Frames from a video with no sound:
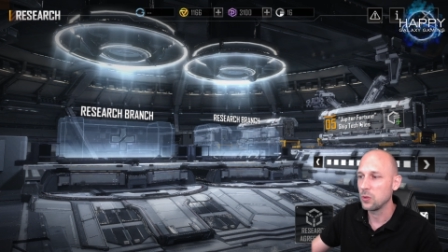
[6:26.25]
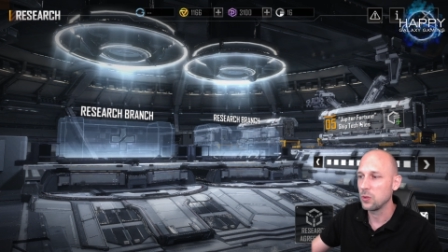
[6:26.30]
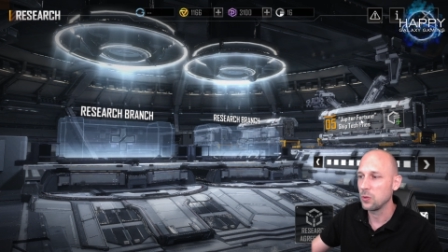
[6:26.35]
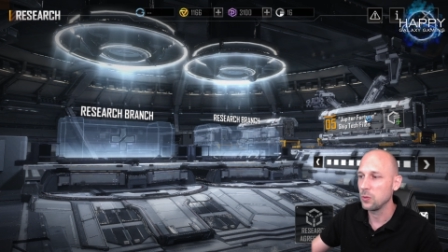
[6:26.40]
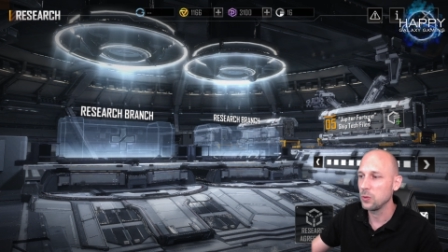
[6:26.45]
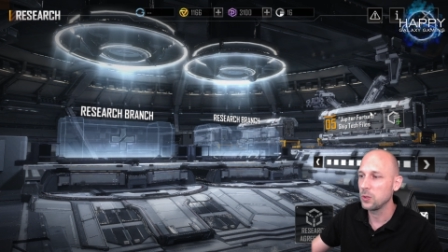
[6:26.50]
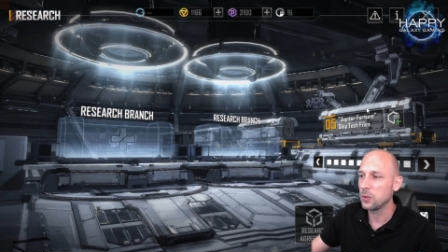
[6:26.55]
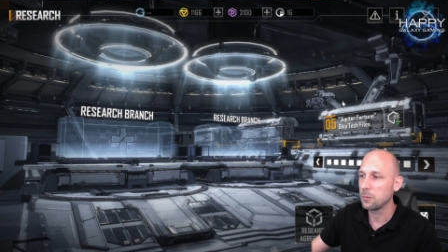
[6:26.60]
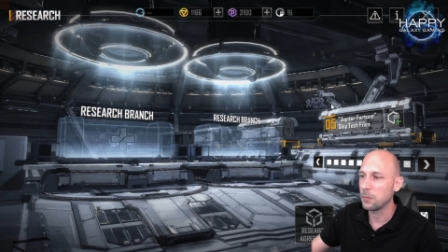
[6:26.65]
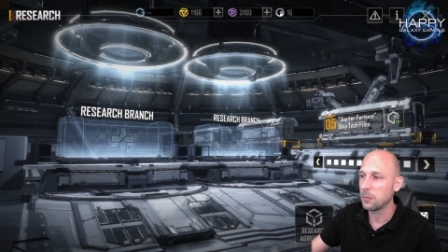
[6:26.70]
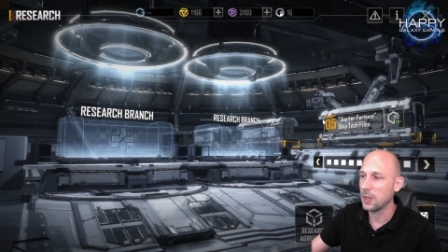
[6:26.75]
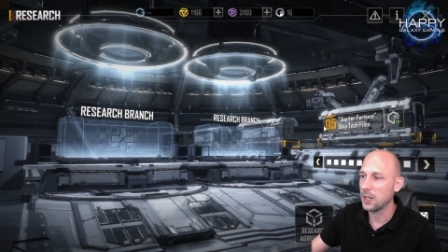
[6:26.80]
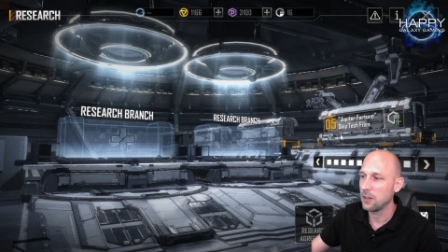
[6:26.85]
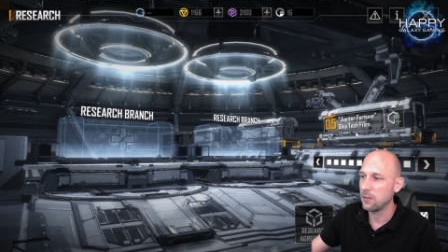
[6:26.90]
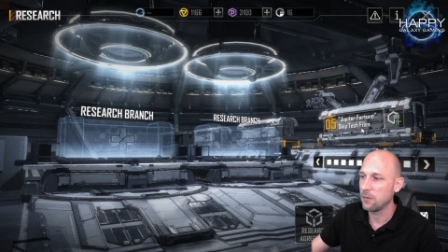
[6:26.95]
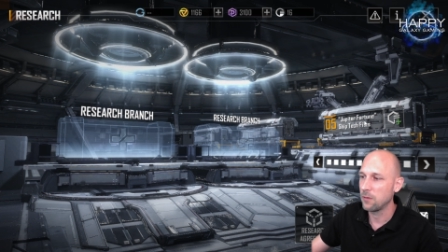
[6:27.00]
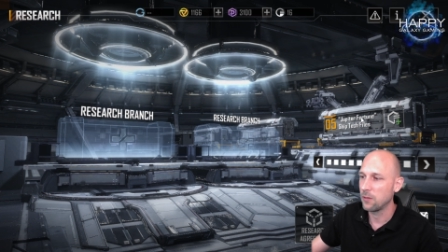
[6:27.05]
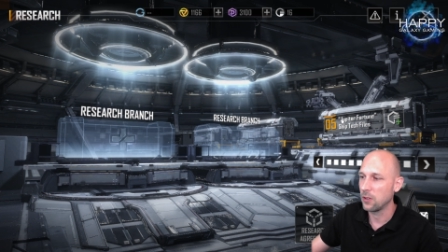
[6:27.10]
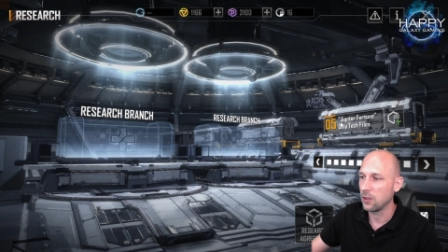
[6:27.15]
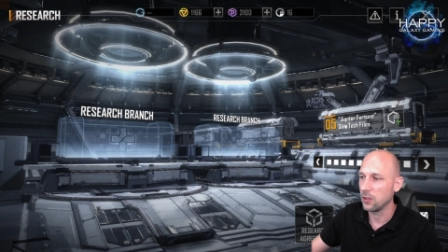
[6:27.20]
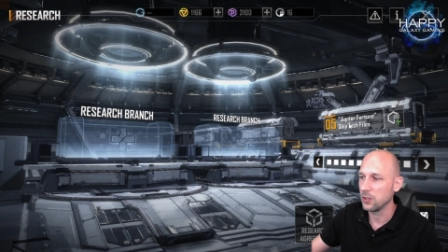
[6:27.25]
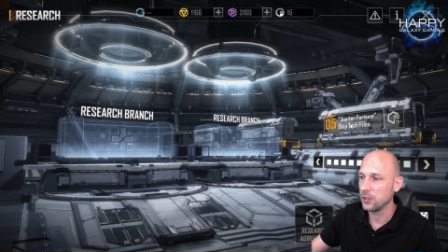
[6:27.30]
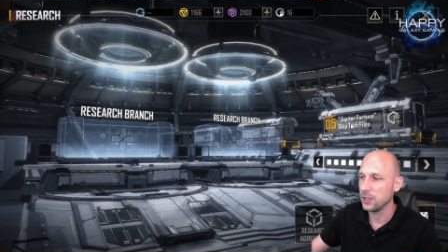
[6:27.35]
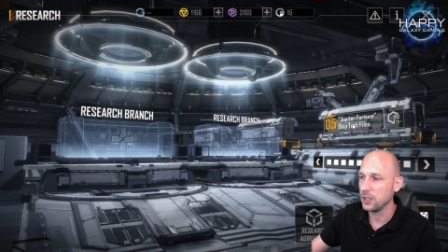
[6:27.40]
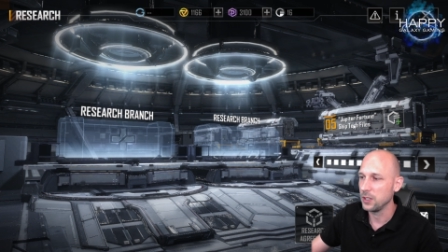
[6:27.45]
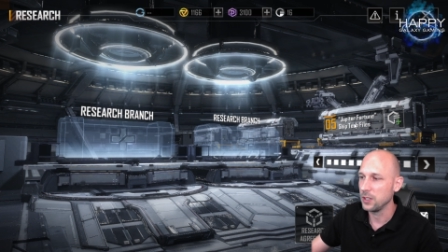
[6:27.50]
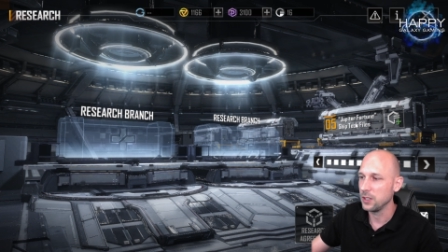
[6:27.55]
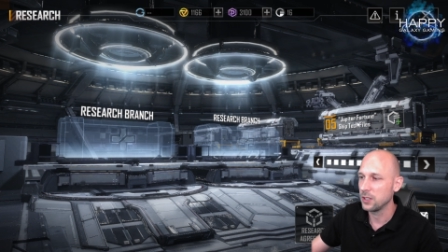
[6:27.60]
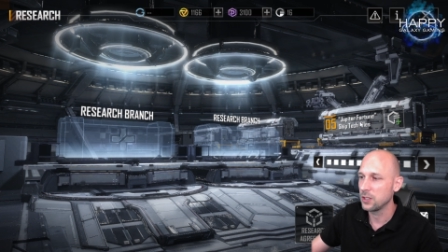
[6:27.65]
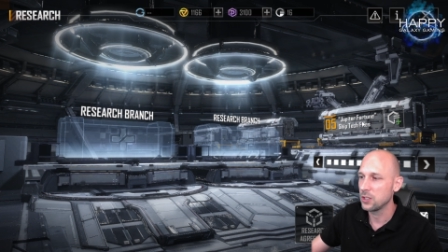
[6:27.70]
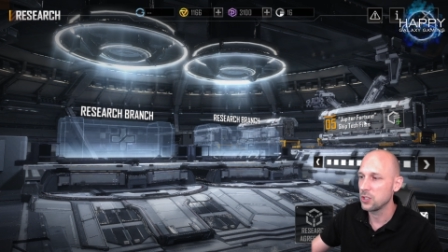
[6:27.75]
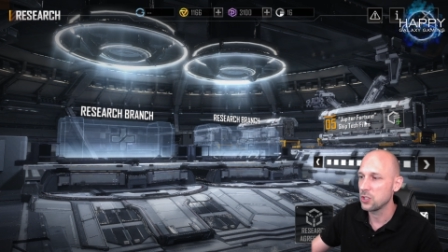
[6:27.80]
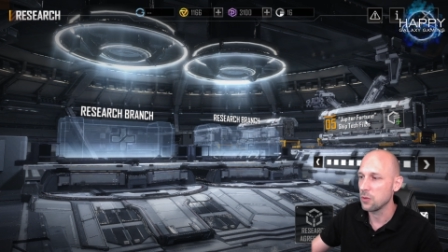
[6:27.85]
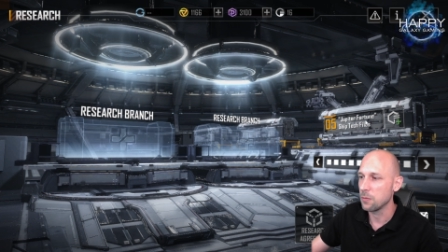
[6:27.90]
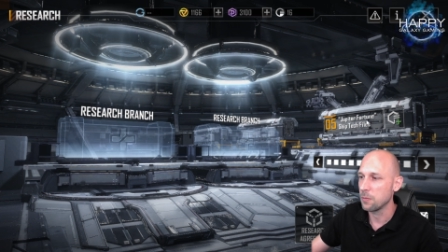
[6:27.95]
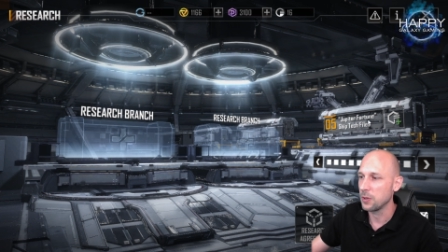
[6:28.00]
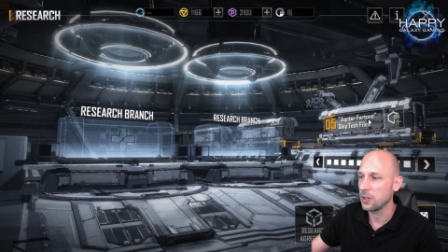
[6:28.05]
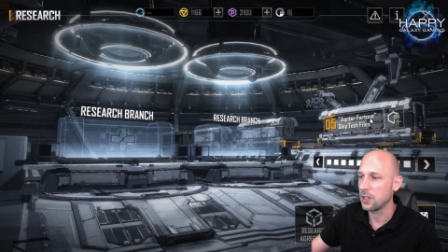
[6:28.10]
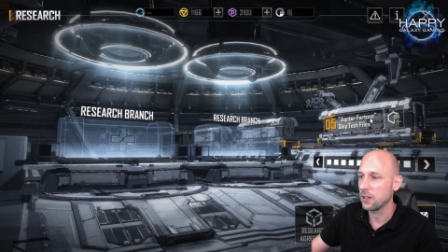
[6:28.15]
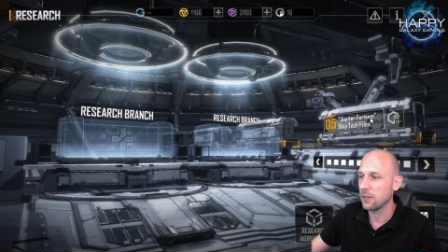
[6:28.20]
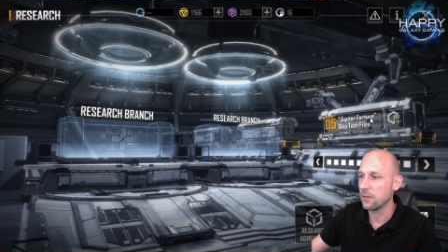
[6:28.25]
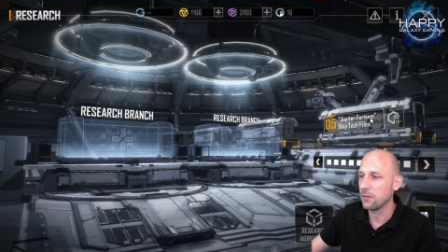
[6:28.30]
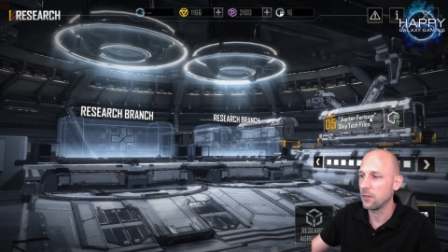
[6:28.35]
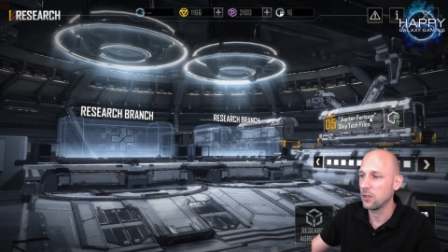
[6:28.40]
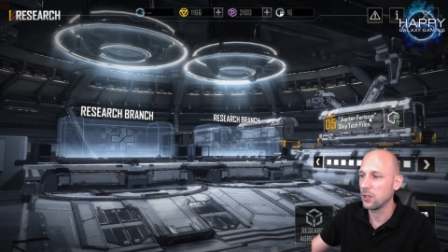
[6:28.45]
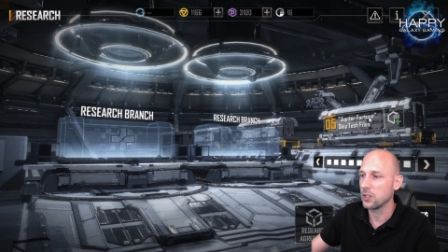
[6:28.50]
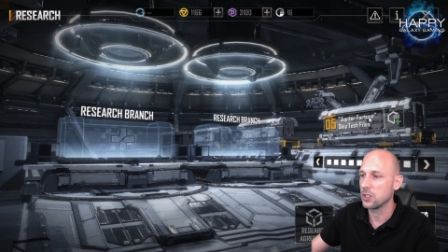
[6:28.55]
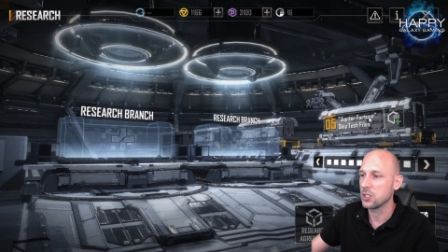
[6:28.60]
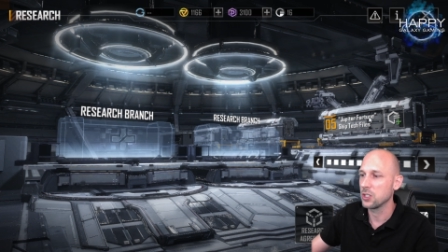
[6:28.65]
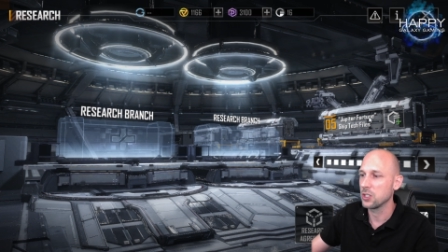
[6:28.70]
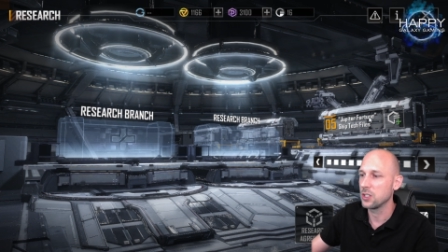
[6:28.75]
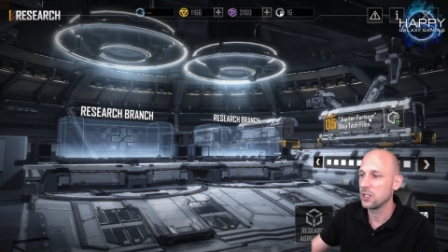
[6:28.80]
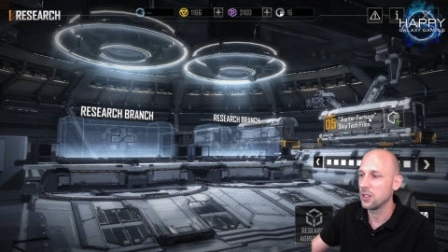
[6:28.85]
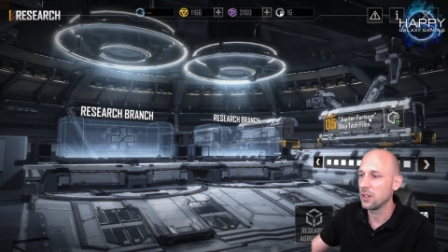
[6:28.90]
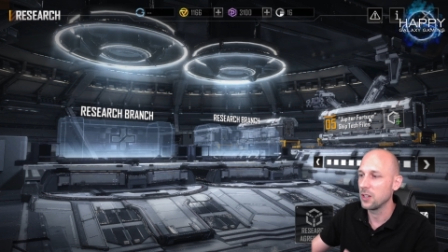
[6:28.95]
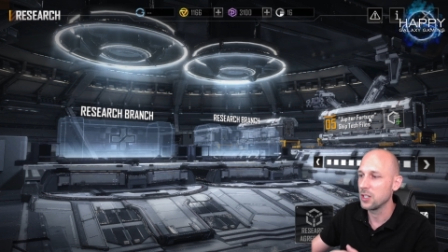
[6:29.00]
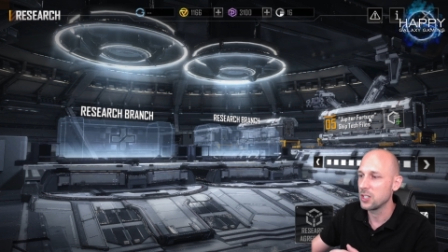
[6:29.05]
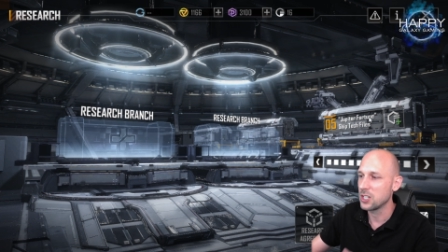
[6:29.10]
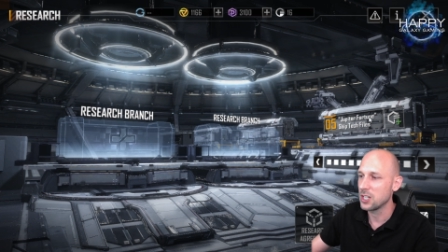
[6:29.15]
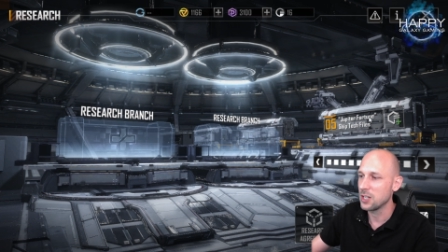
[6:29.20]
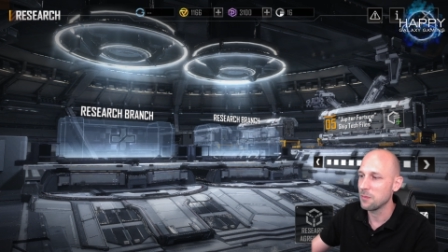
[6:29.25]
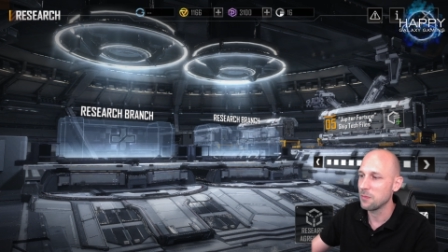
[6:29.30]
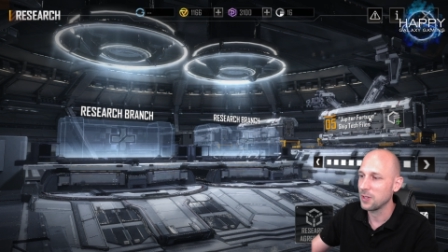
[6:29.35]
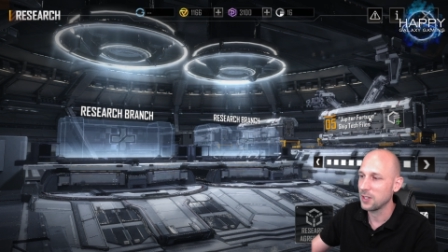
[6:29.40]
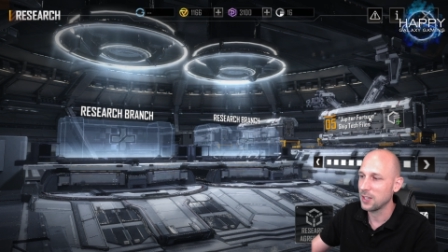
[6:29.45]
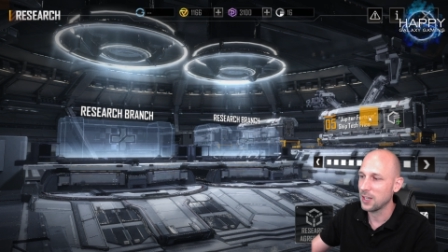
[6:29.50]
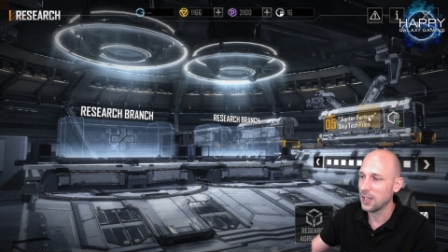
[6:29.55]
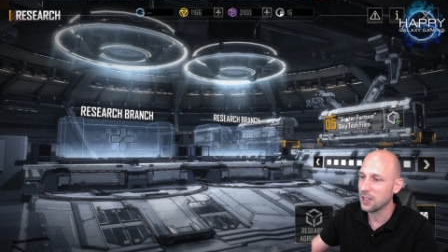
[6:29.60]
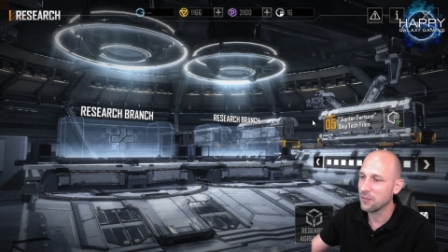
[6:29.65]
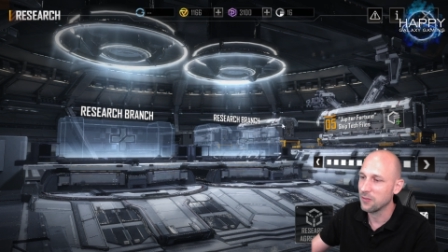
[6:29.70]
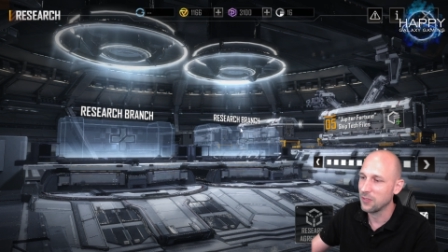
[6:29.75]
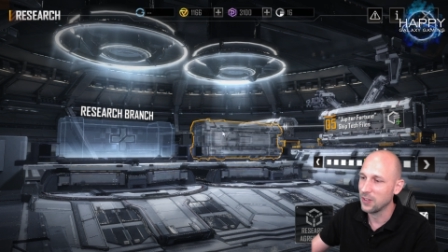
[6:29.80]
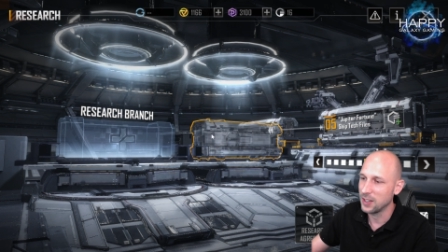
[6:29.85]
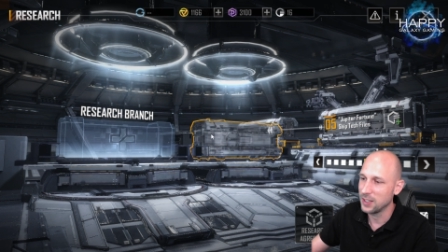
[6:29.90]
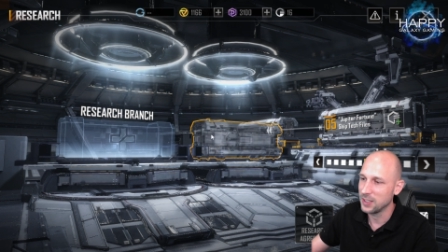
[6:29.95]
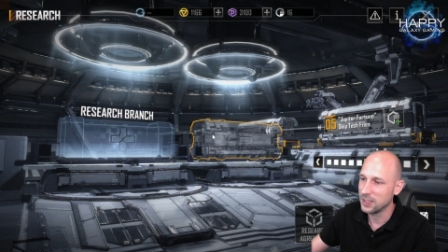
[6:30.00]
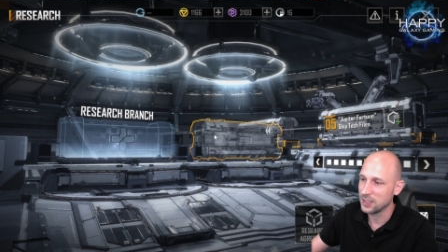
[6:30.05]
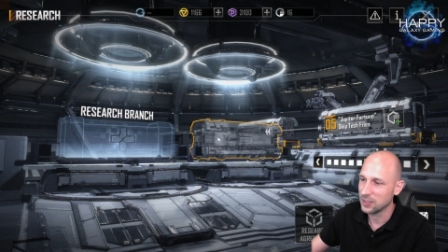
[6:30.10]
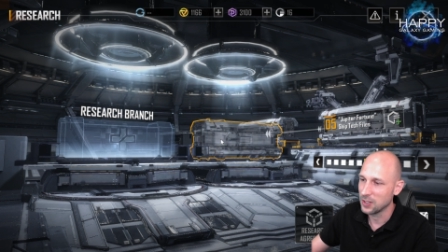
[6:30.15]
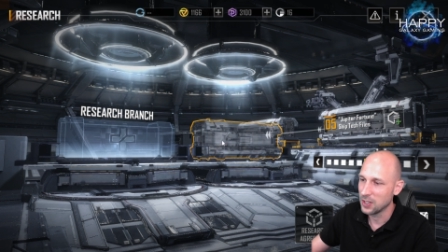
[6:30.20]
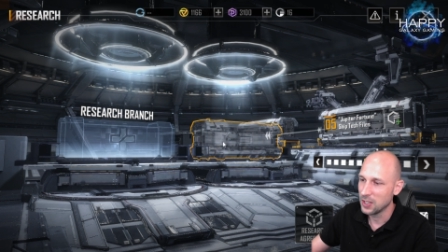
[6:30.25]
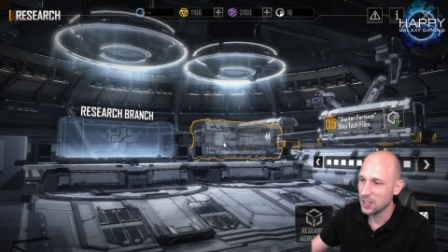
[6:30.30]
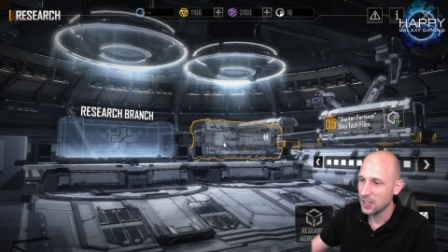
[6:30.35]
to spend for these Jupiter Fortune ship tech files.